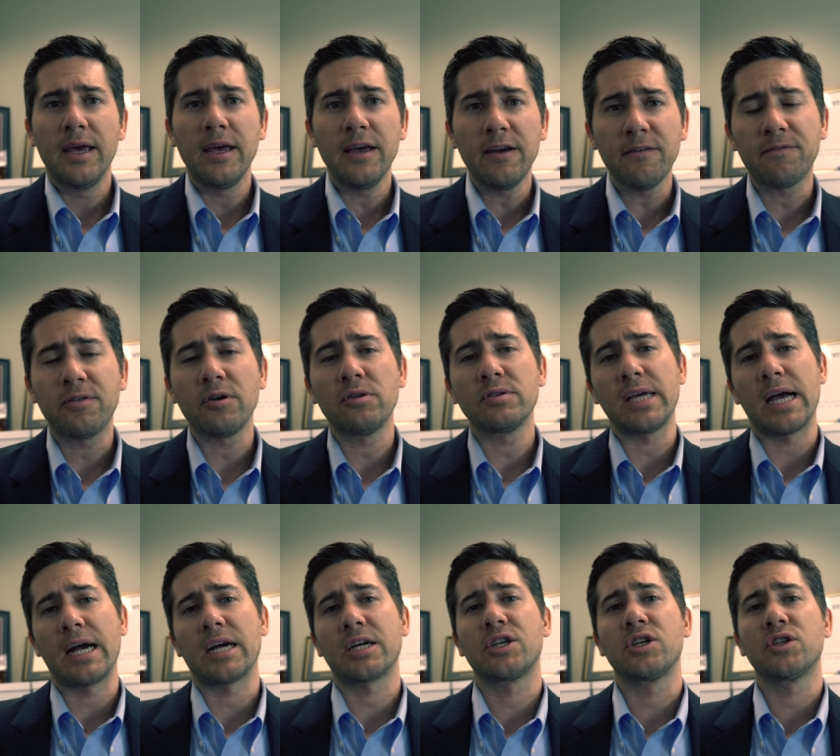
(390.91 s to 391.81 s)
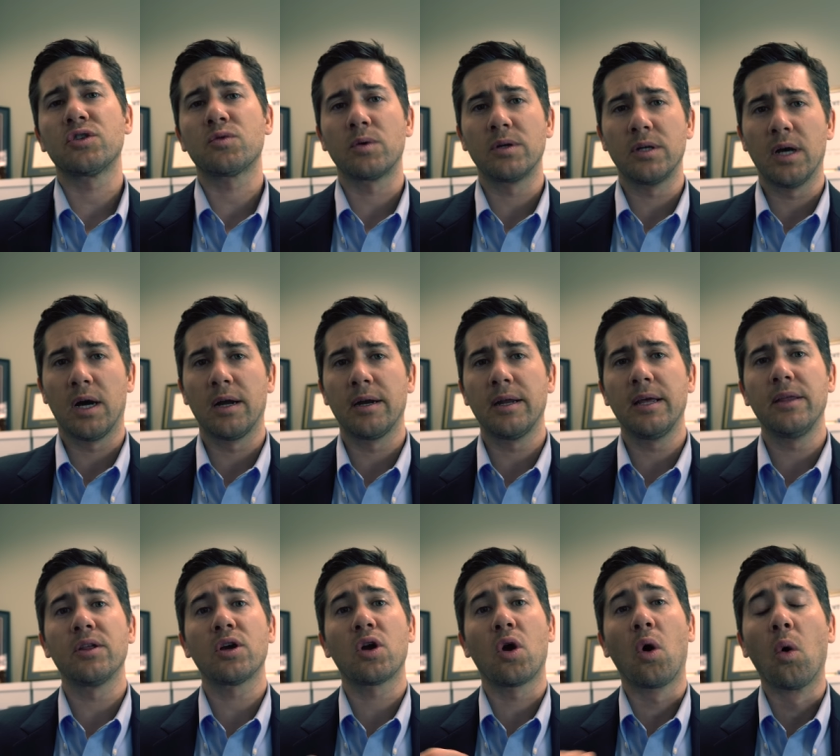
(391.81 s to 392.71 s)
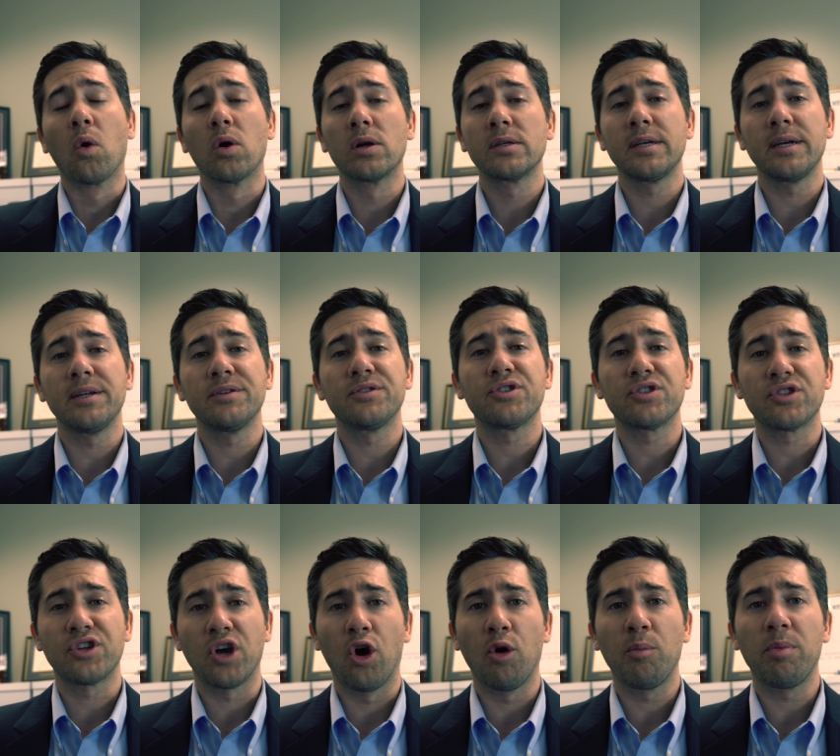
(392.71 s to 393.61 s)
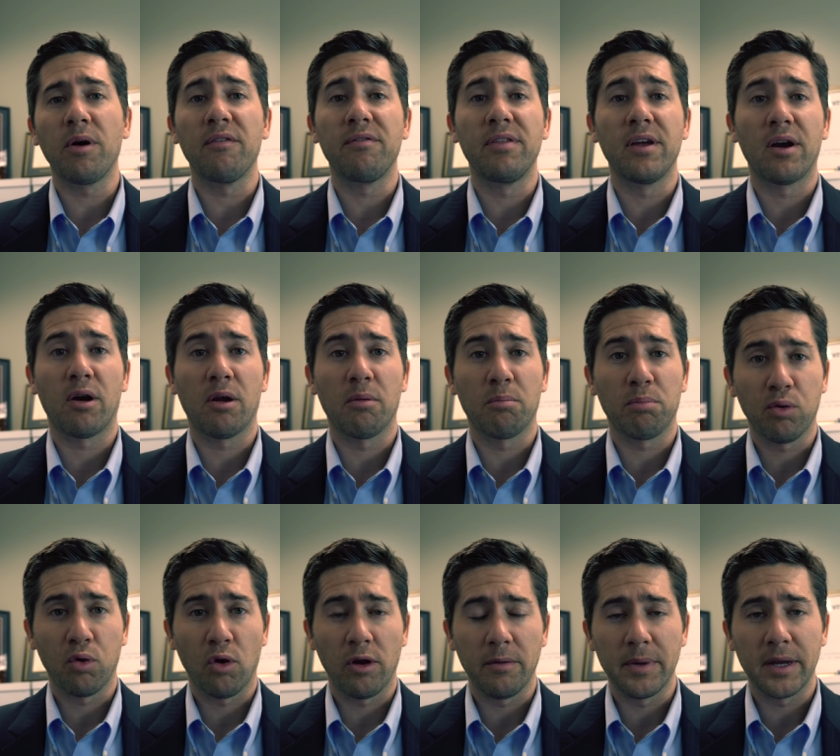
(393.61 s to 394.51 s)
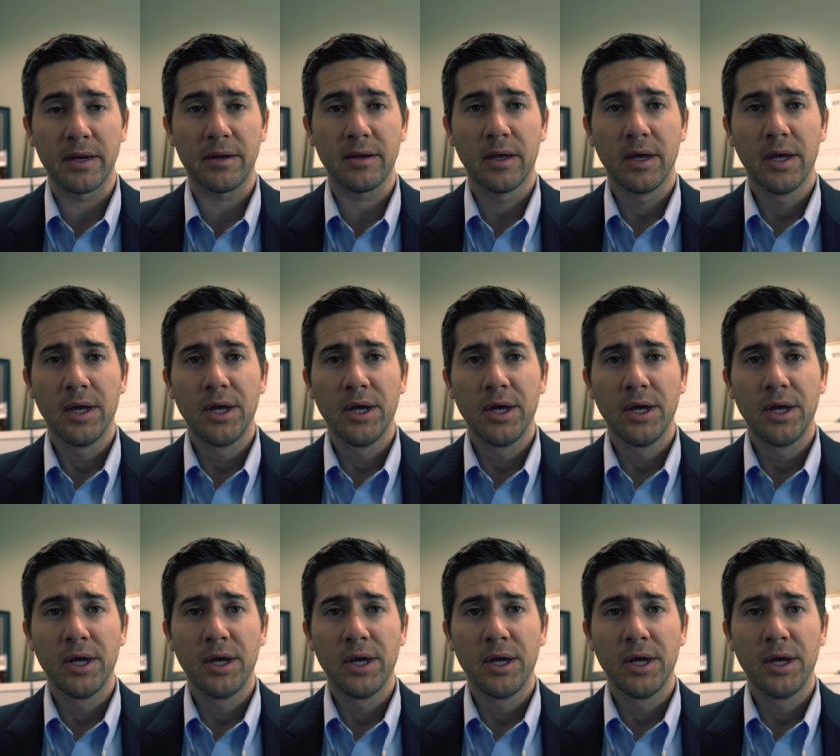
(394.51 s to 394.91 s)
if those actions were done in the course and scope of their employment.